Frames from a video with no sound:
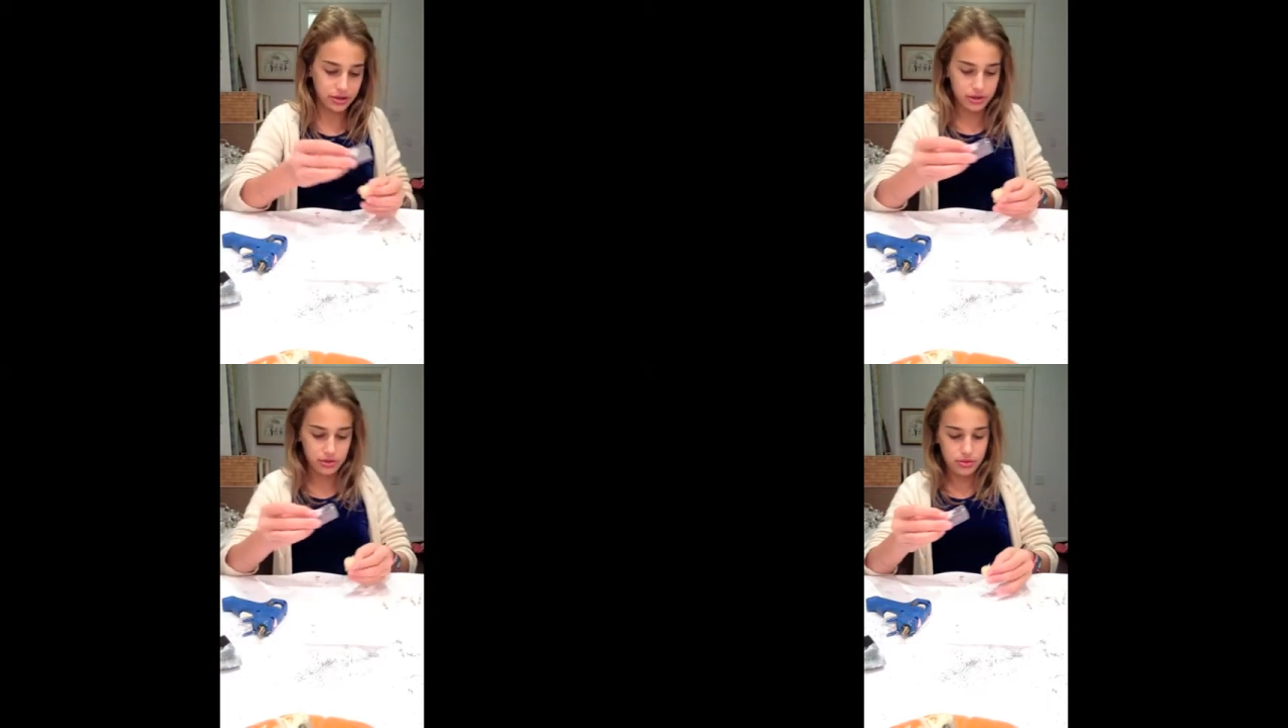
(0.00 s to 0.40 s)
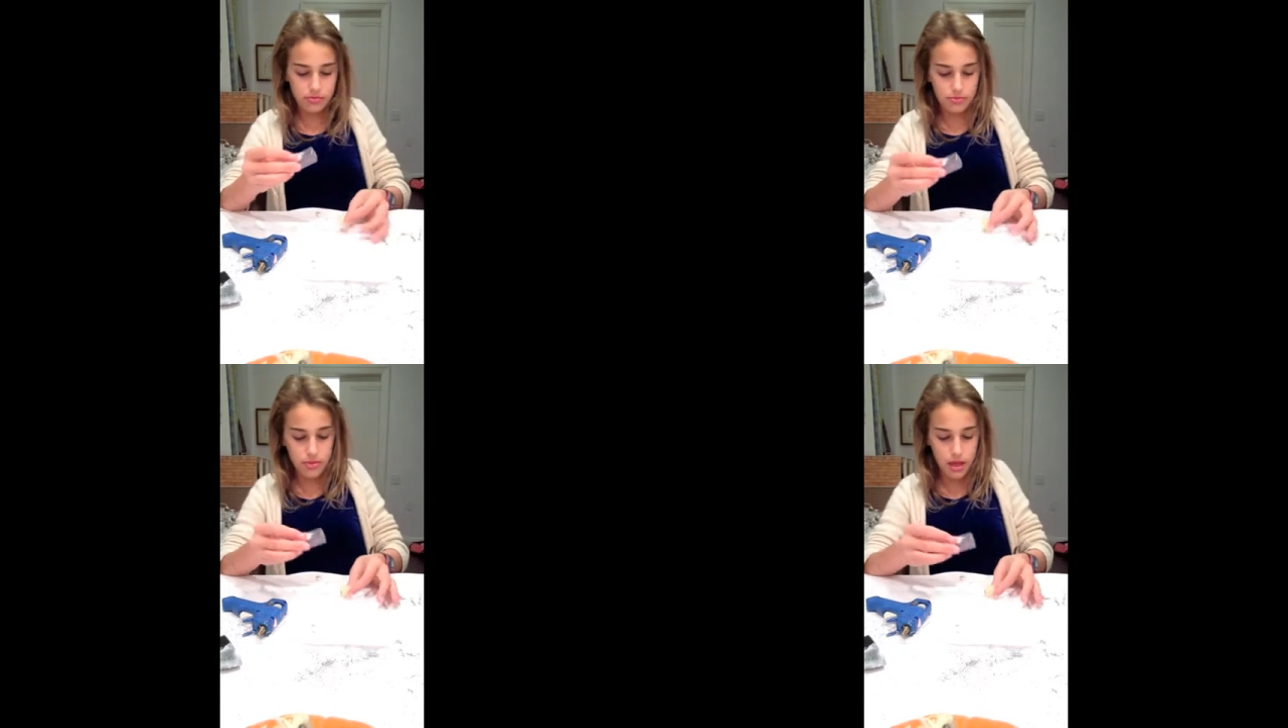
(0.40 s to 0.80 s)
as
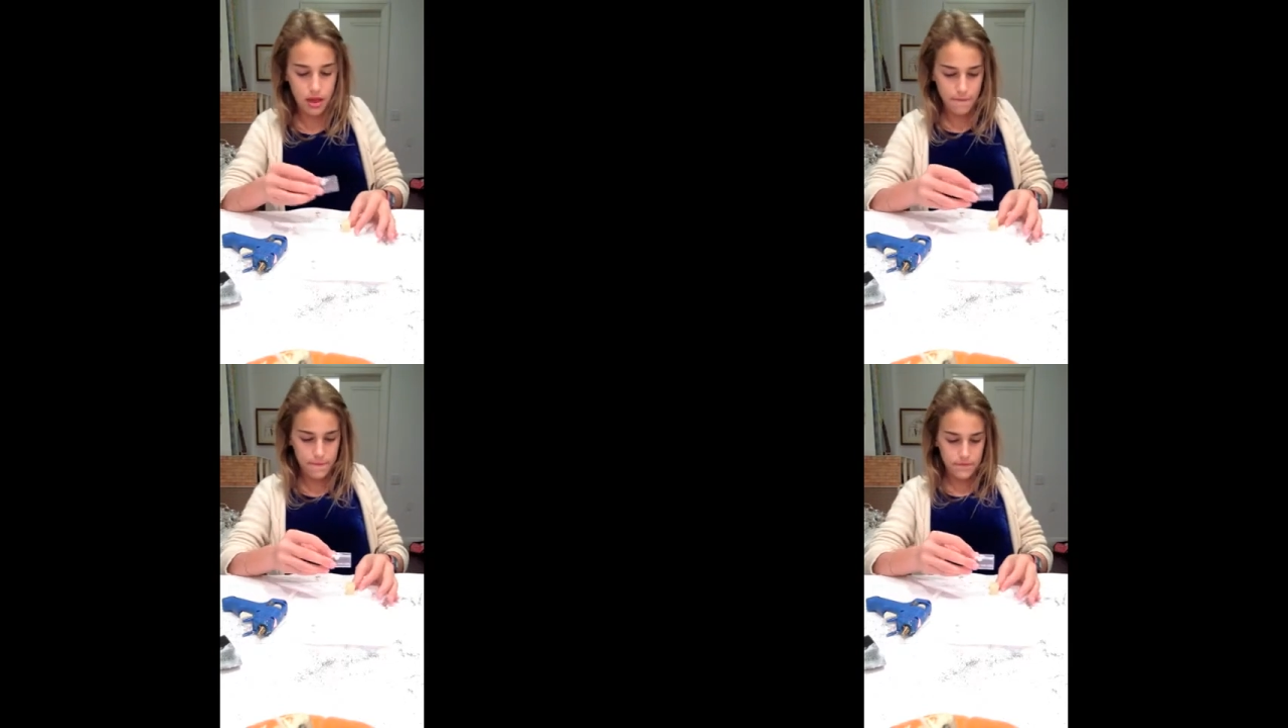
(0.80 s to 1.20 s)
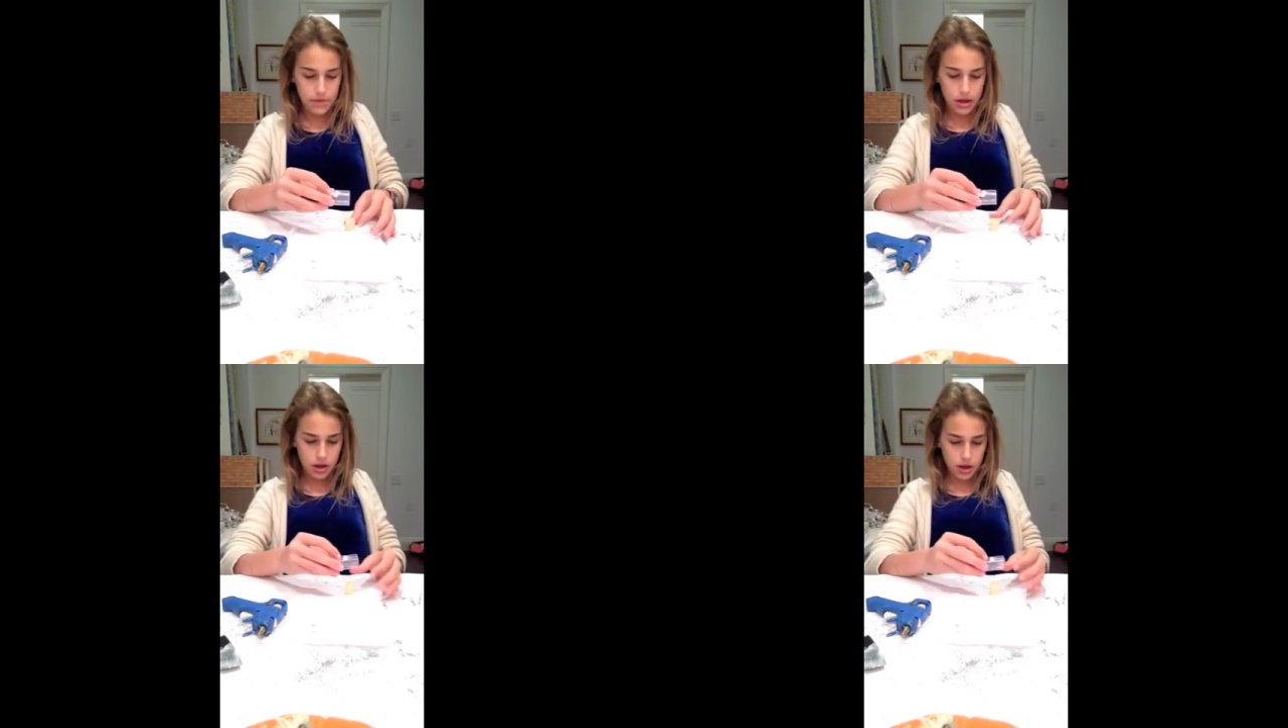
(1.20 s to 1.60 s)

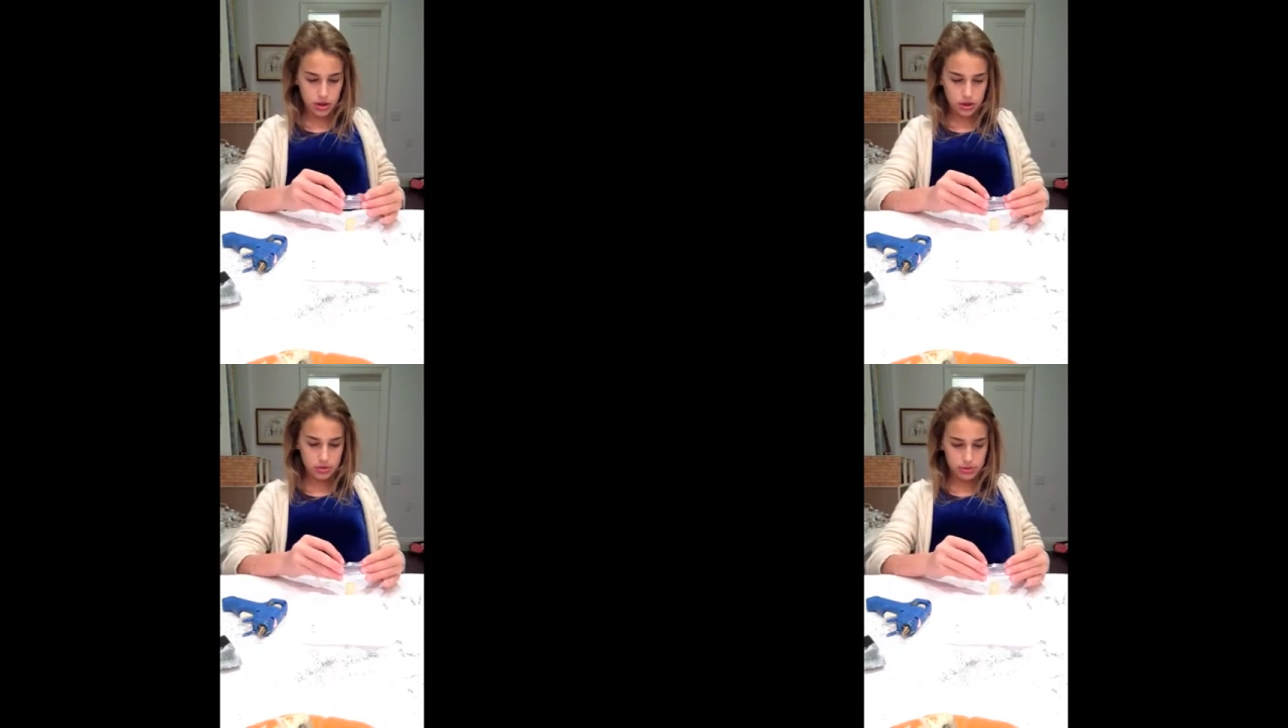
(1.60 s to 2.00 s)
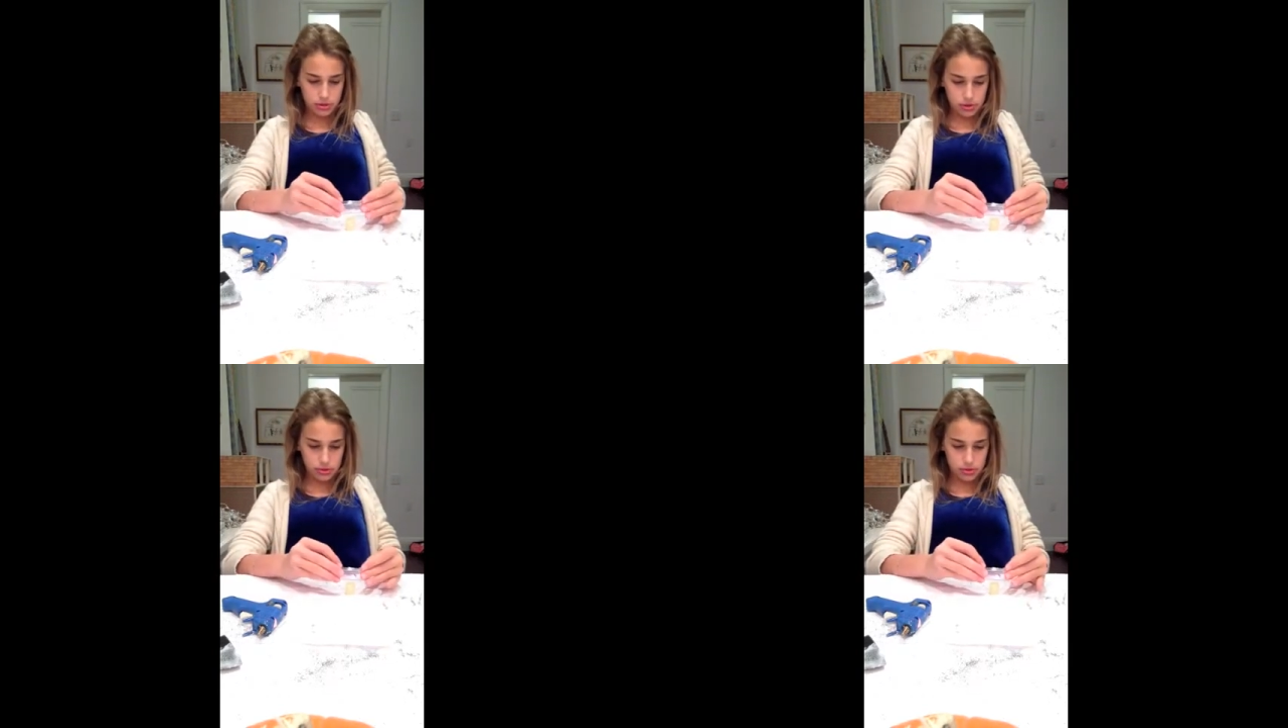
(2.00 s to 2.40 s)

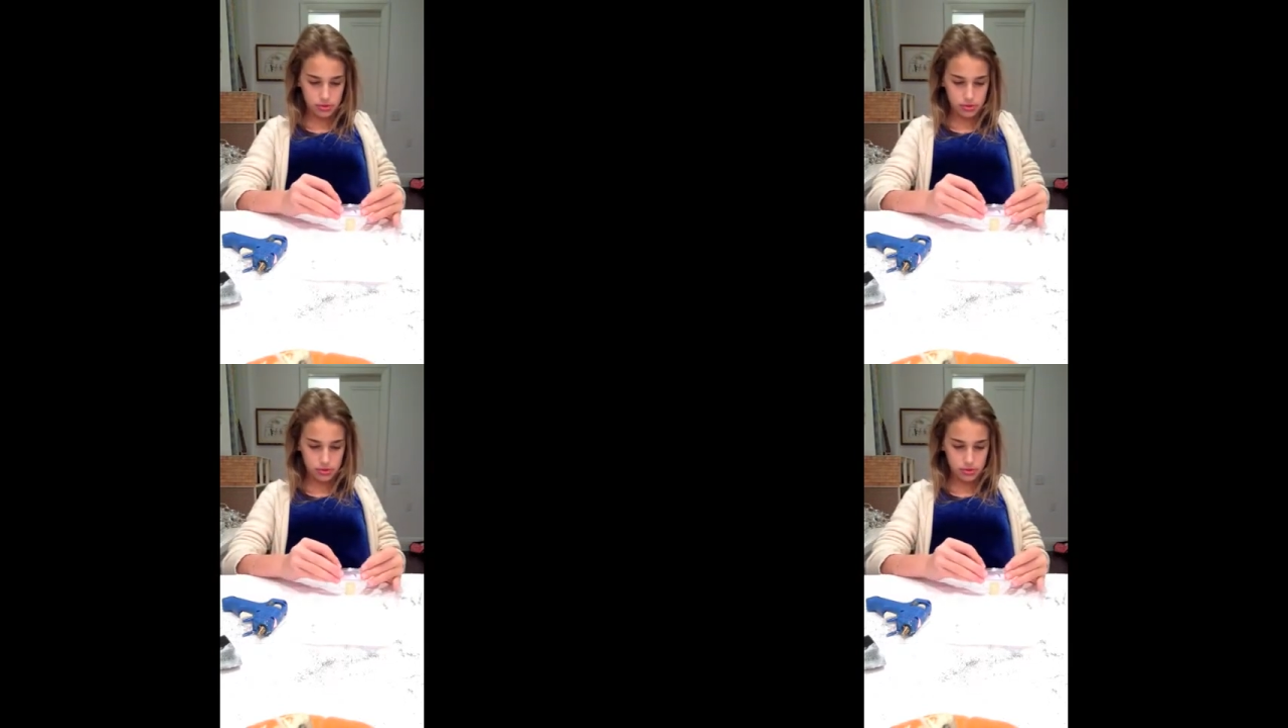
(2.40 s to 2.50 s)
possible